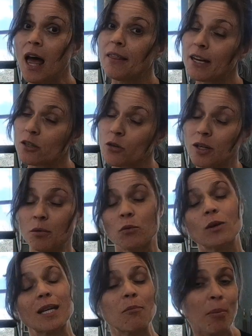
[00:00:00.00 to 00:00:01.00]
That is going to be
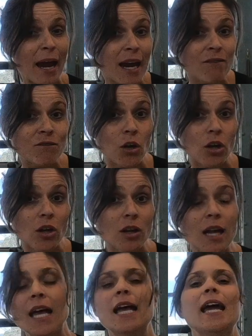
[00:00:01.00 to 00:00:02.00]
really
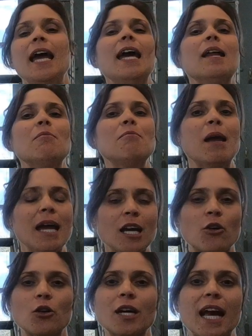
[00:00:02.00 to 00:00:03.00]
painful, and it may
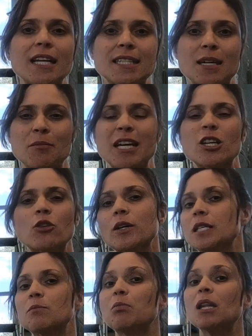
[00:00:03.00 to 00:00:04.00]
create some
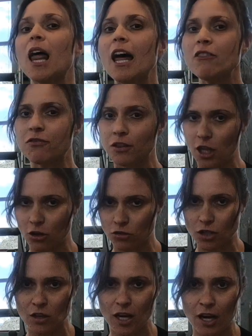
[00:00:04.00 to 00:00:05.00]
increased blood flow
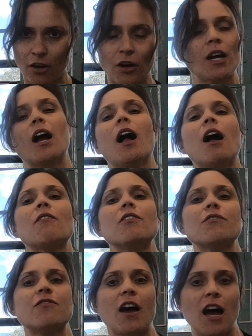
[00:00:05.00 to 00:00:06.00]
to the area of the
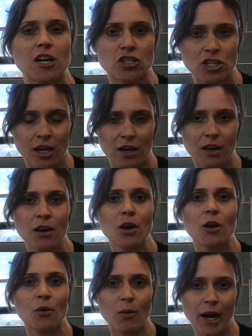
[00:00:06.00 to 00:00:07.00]
fascia,
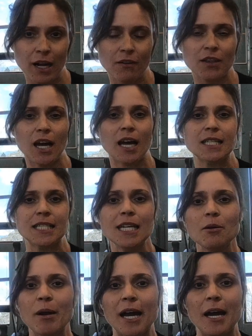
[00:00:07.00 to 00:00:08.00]
right, of the
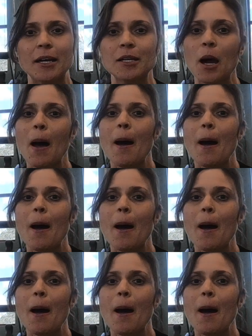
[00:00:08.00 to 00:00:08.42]
IT band,